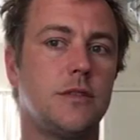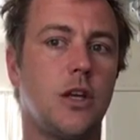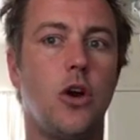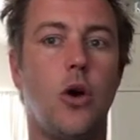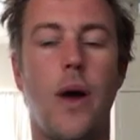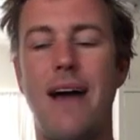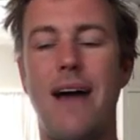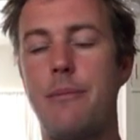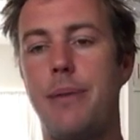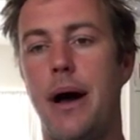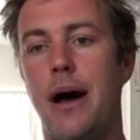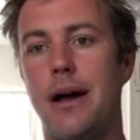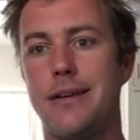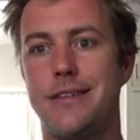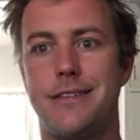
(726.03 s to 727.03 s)
Go have a
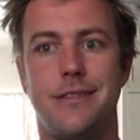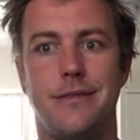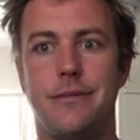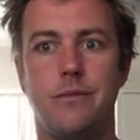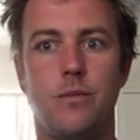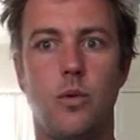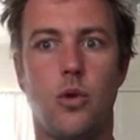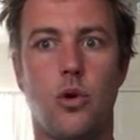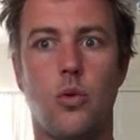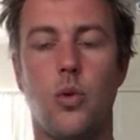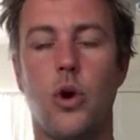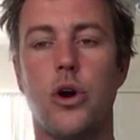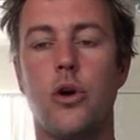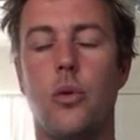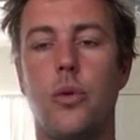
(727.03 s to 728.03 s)
boss or
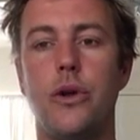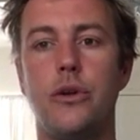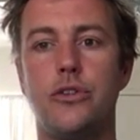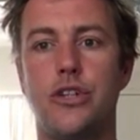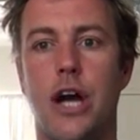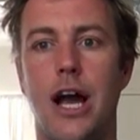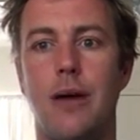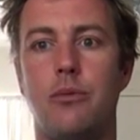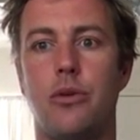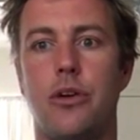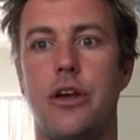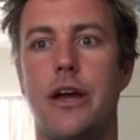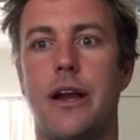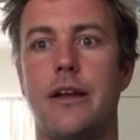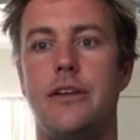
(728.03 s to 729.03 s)
work a real job where
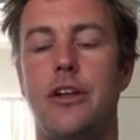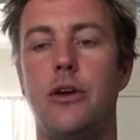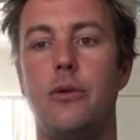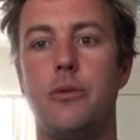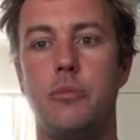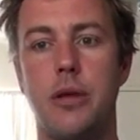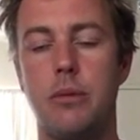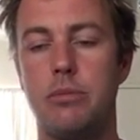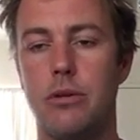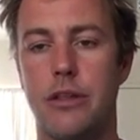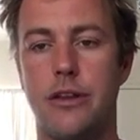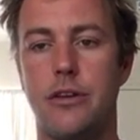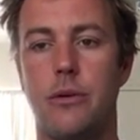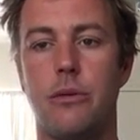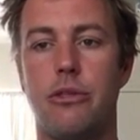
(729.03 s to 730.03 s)
you got to deal with people
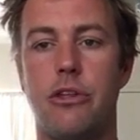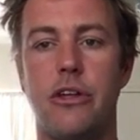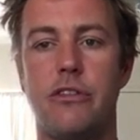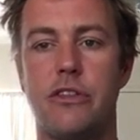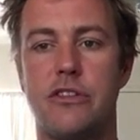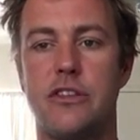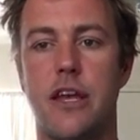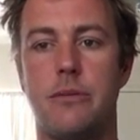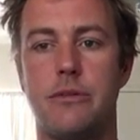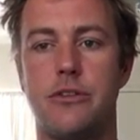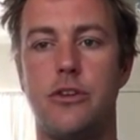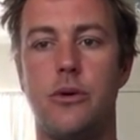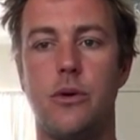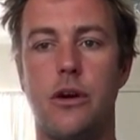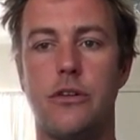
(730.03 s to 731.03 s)
that don't think the same
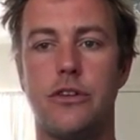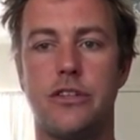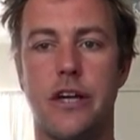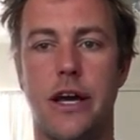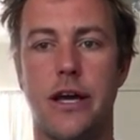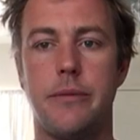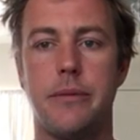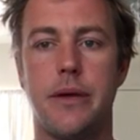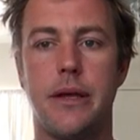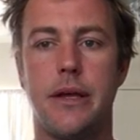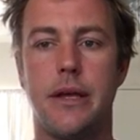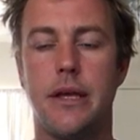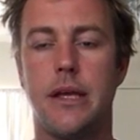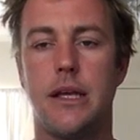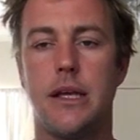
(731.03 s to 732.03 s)
as you all the time.
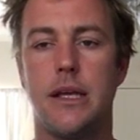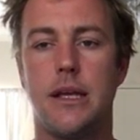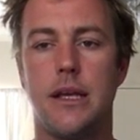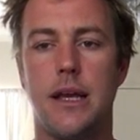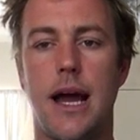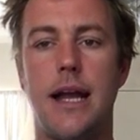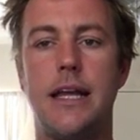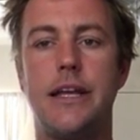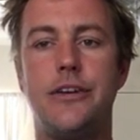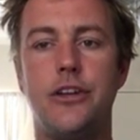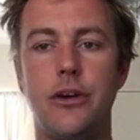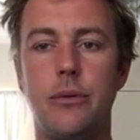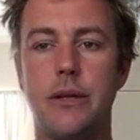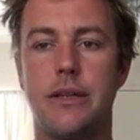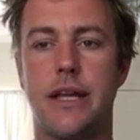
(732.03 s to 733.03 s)
How do you
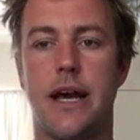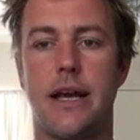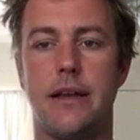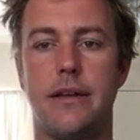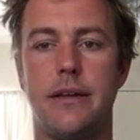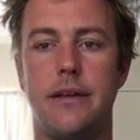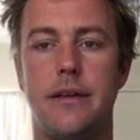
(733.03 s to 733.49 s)
deal with that?